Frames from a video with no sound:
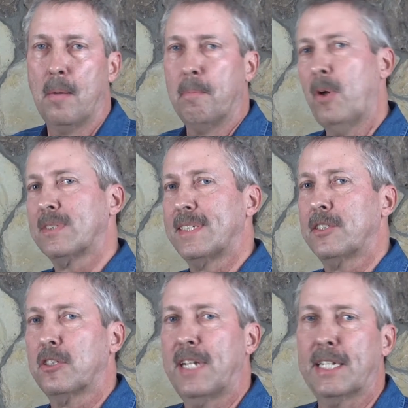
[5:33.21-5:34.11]
Most
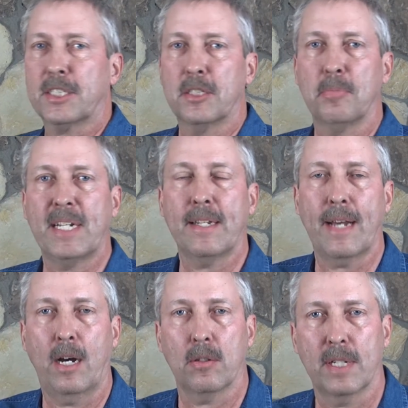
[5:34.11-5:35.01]
international media
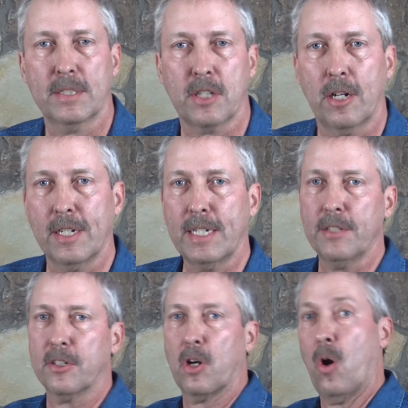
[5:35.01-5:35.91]
outlets are
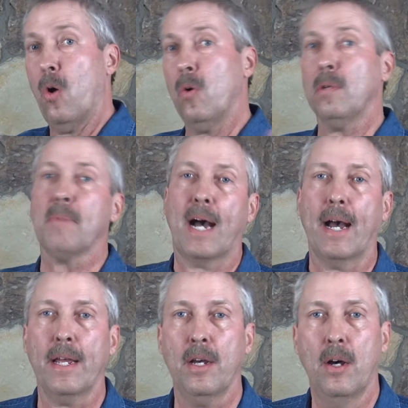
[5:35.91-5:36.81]
either owned
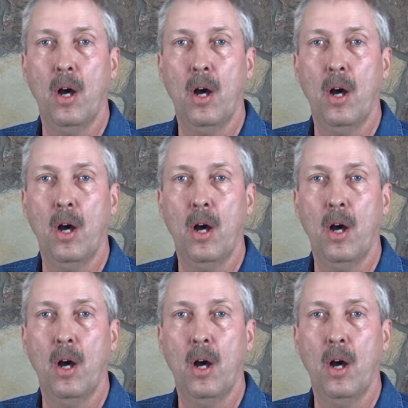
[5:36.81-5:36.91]
by